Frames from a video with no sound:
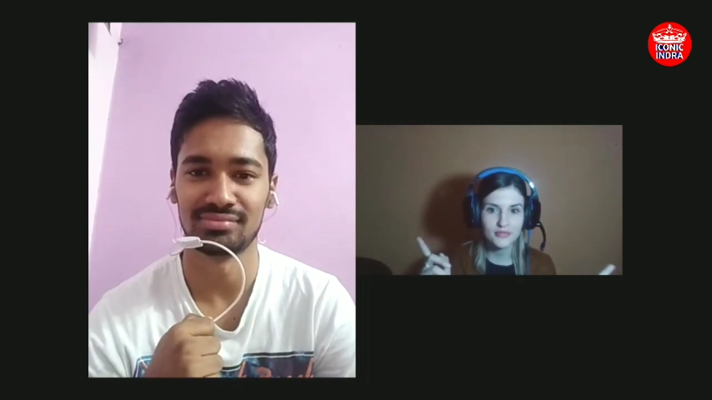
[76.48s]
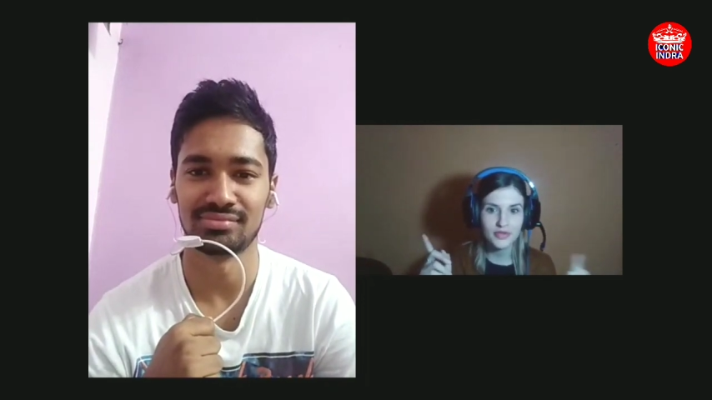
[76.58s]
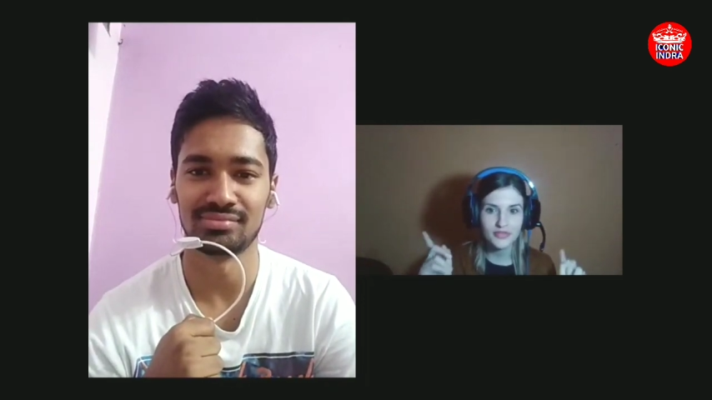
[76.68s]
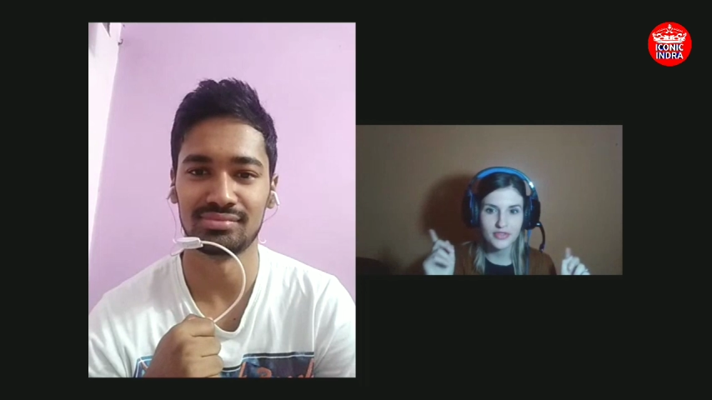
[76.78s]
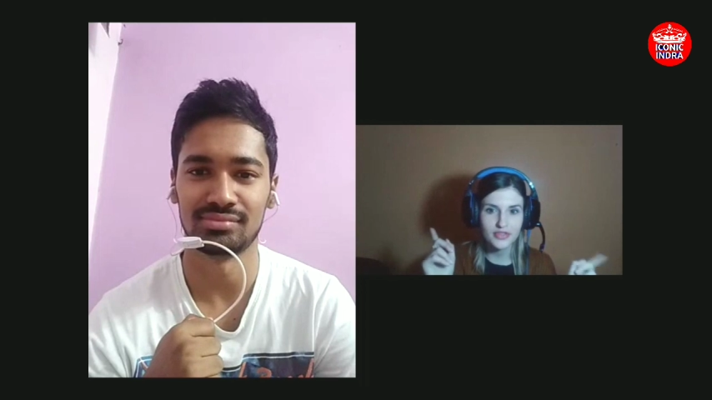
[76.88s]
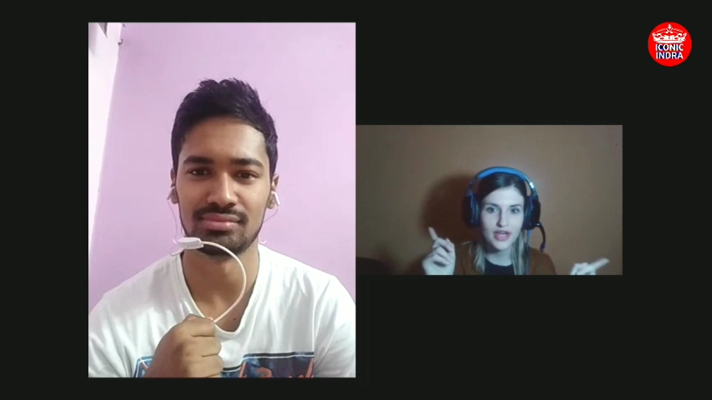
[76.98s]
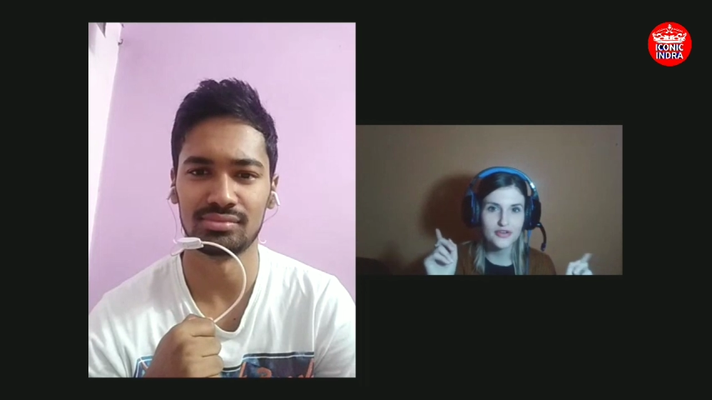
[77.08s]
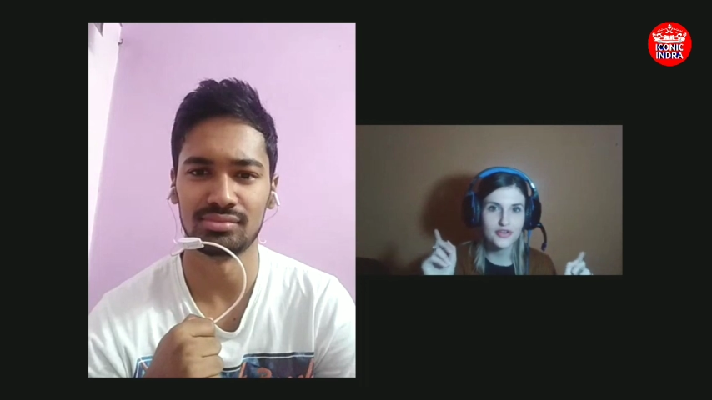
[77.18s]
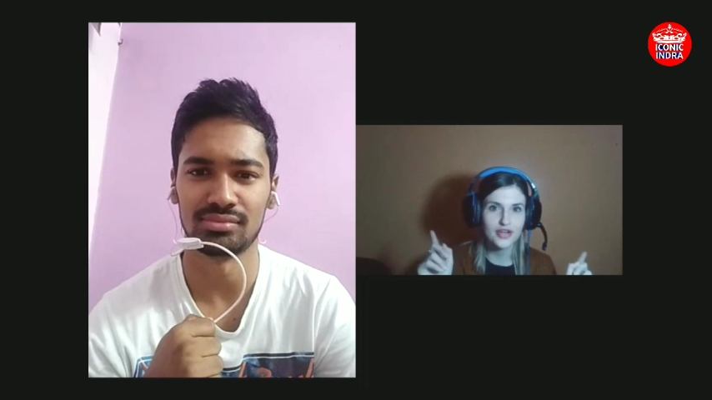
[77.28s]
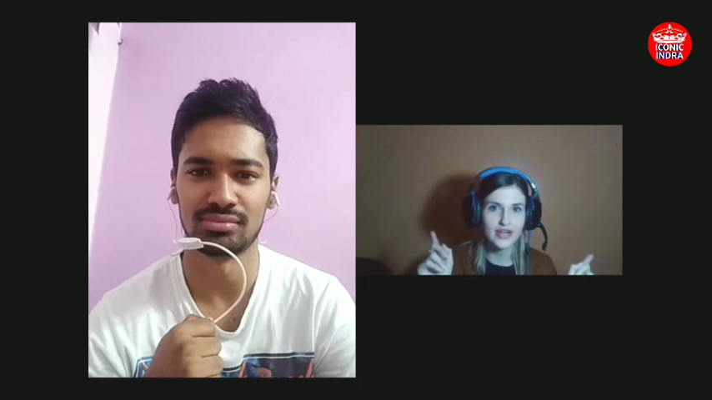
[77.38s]
Speaker 1: with the
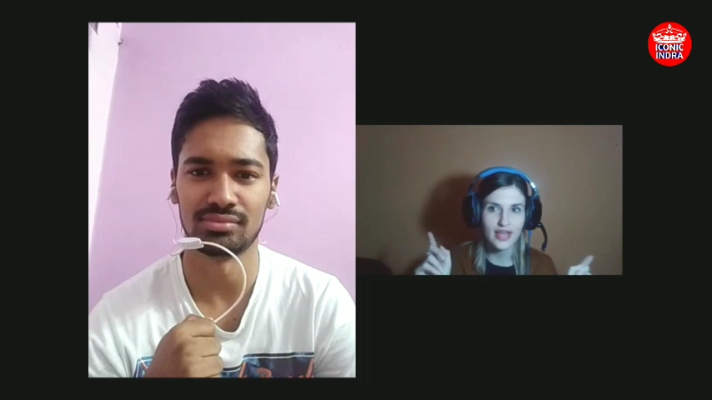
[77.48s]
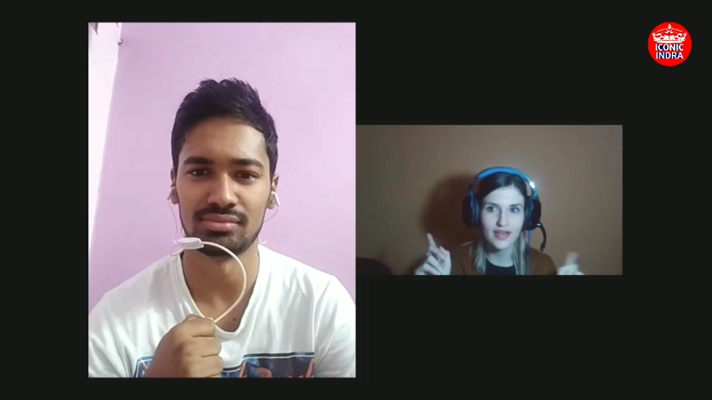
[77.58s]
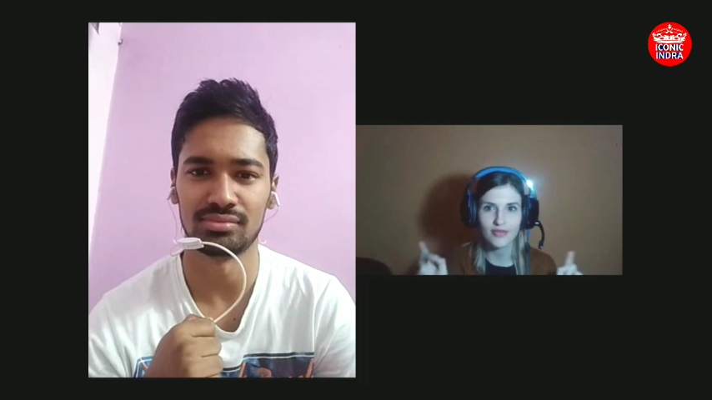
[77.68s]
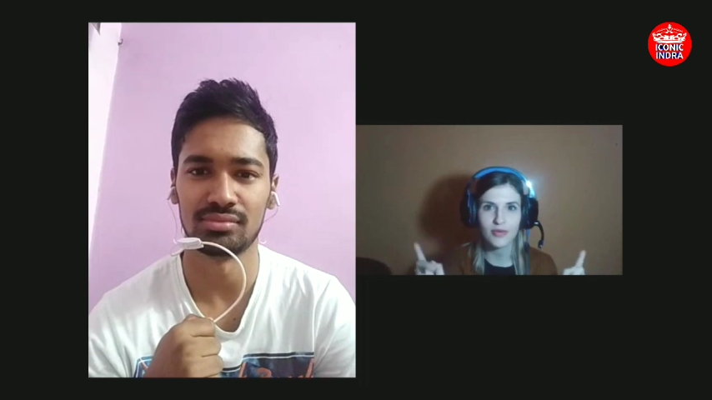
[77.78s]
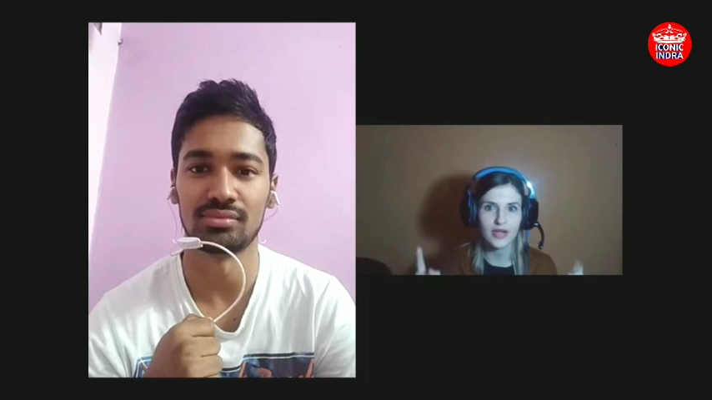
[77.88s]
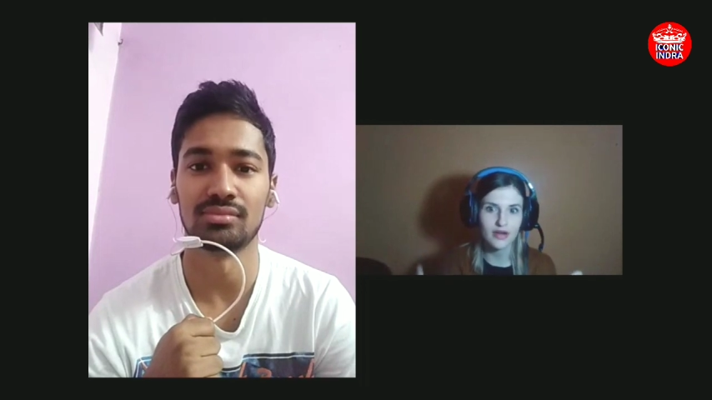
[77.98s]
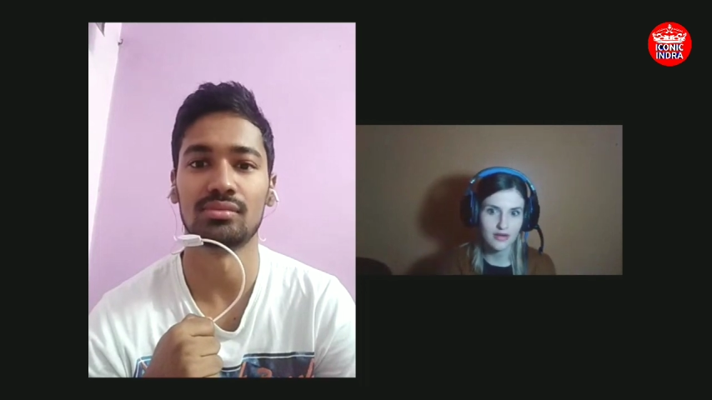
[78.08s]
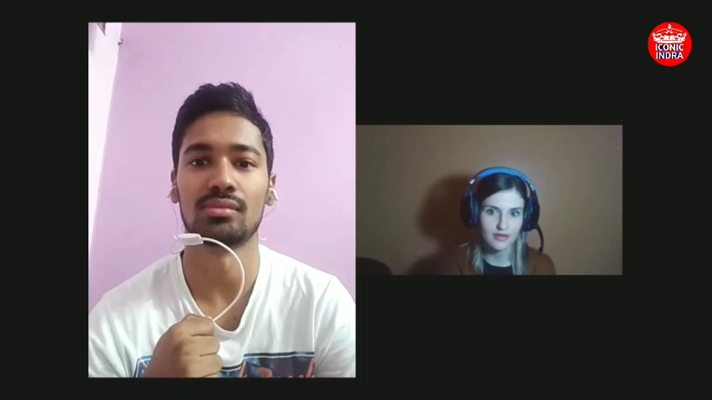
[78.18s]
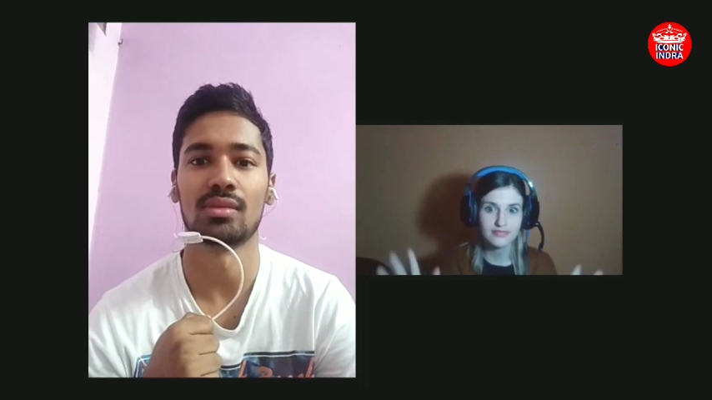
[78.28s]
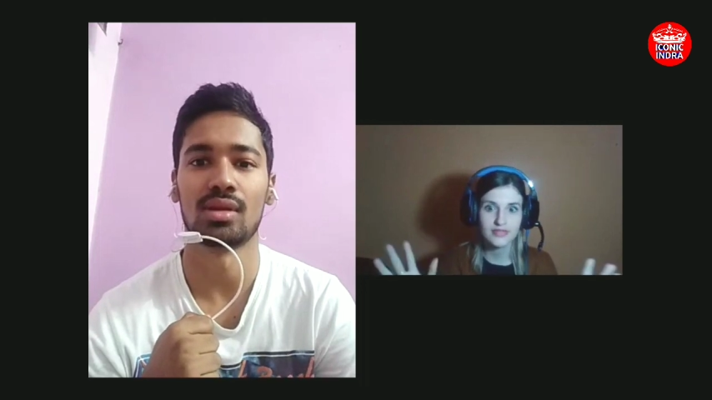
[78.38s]
thunder everywhere.
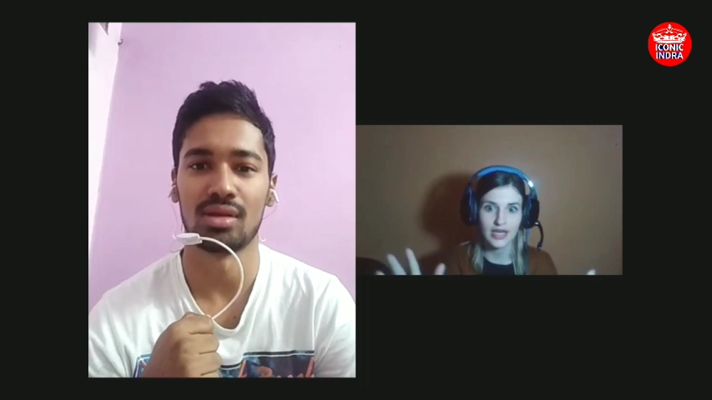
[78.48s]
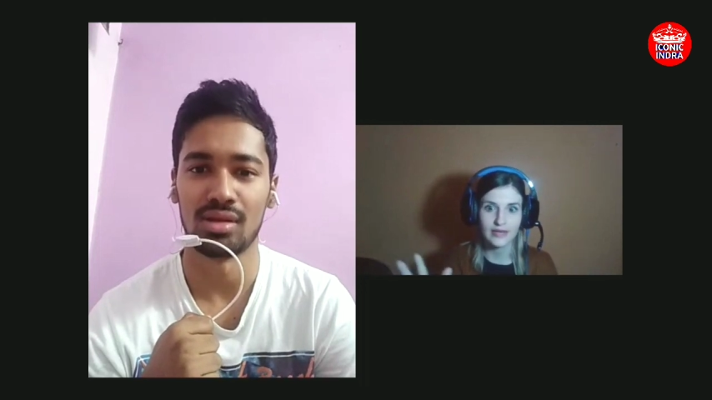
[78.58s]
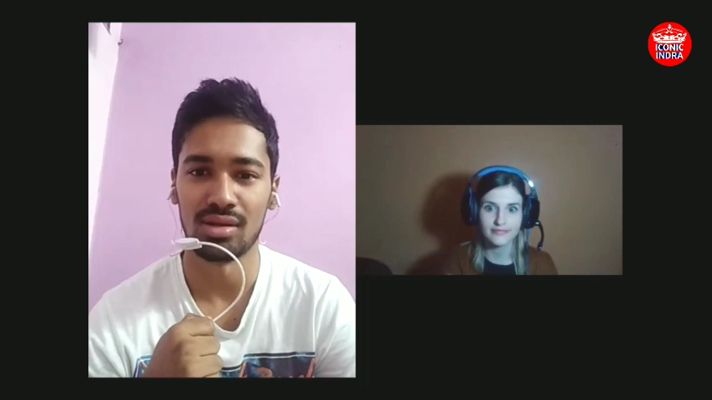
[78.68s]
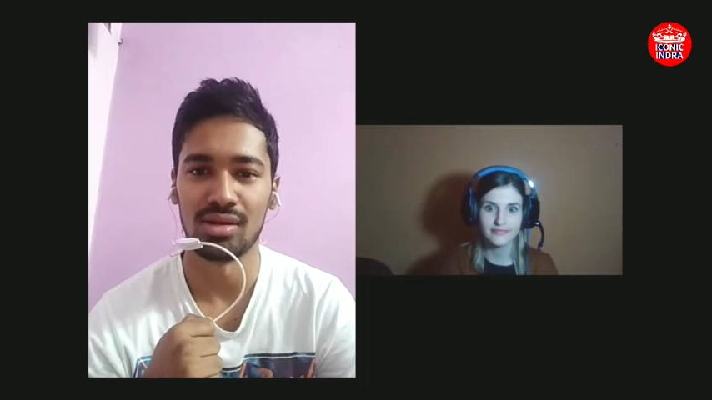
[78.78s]
Yeah.